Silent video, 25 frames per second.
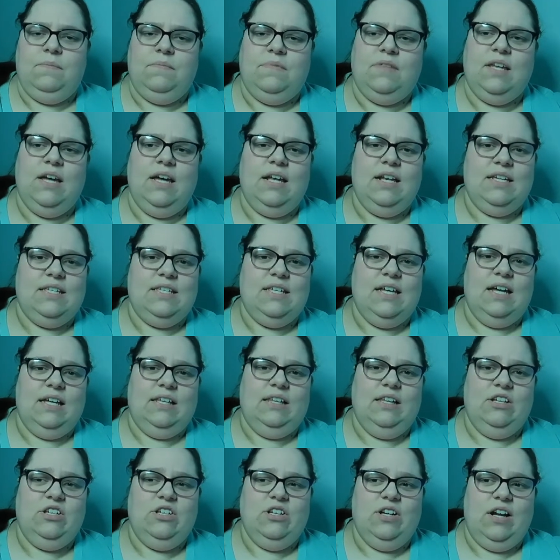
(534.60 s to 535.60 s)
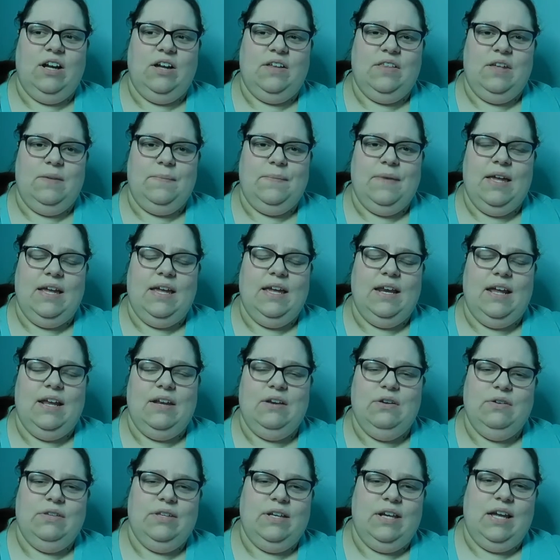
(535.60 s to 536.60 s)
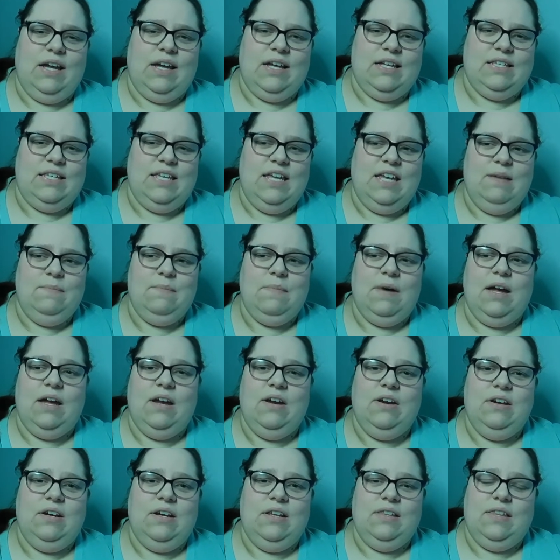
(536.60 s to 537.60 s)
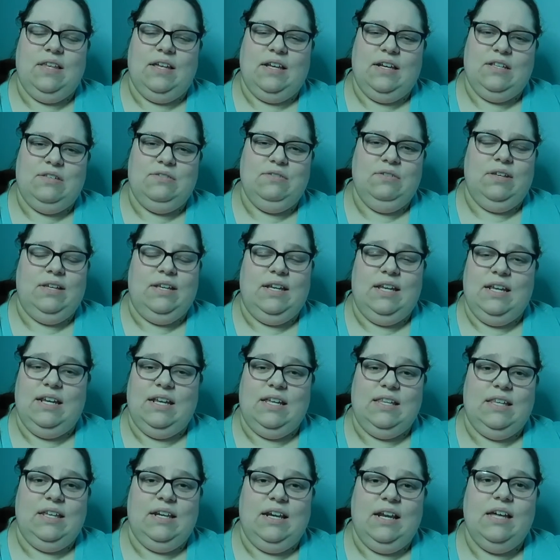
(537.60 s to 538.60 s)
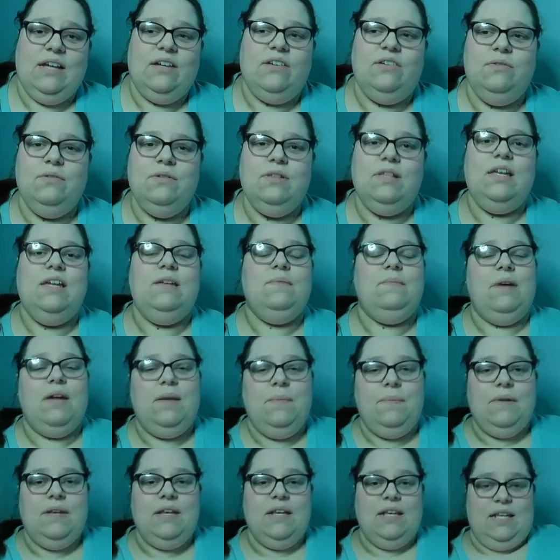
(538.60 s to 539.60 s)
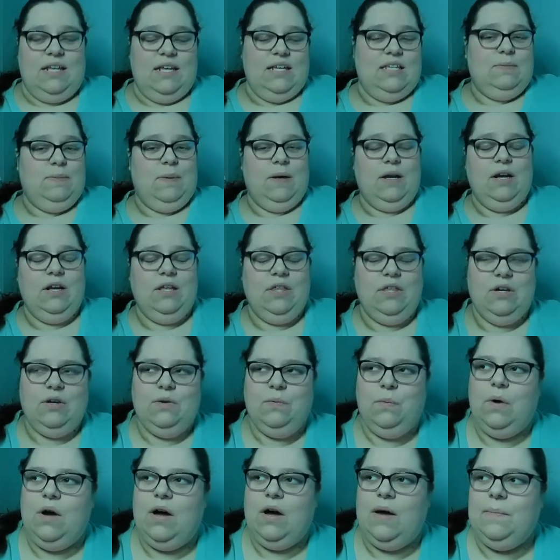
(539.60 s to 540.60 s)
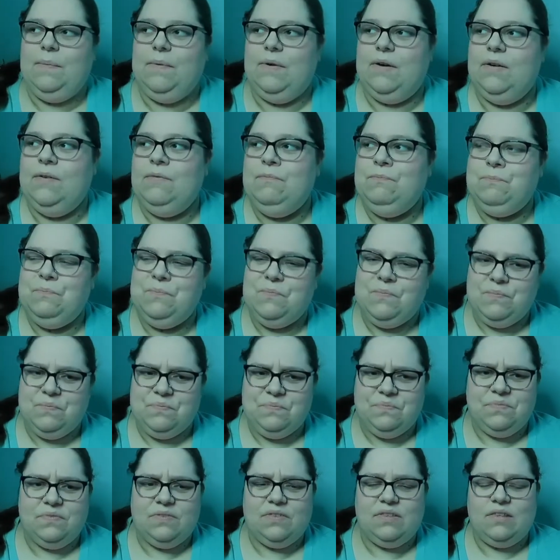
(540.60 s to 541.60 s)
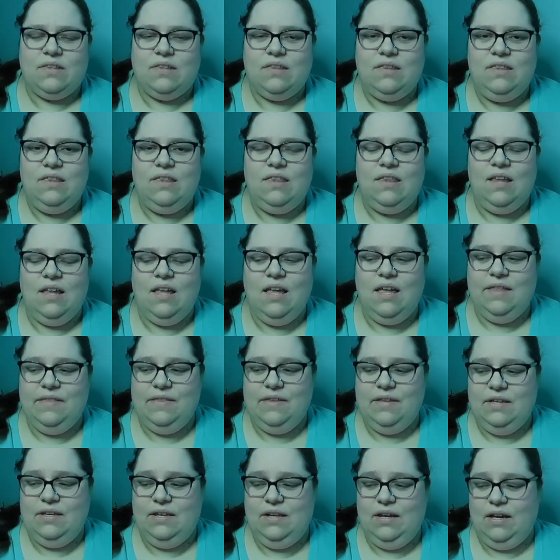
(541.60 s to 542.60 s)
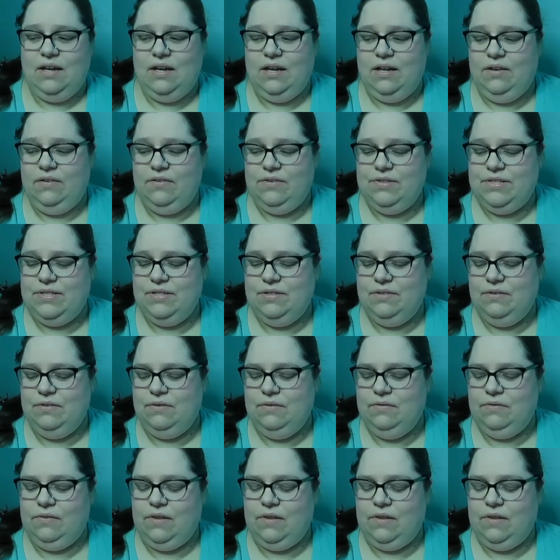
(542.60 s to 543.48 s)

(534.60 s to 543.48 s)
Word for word: Not exactly sure how they make it. I know that it has heme iron and that it's really neat and that it actually, in my opinion, tastes better than a Whopper. And then I also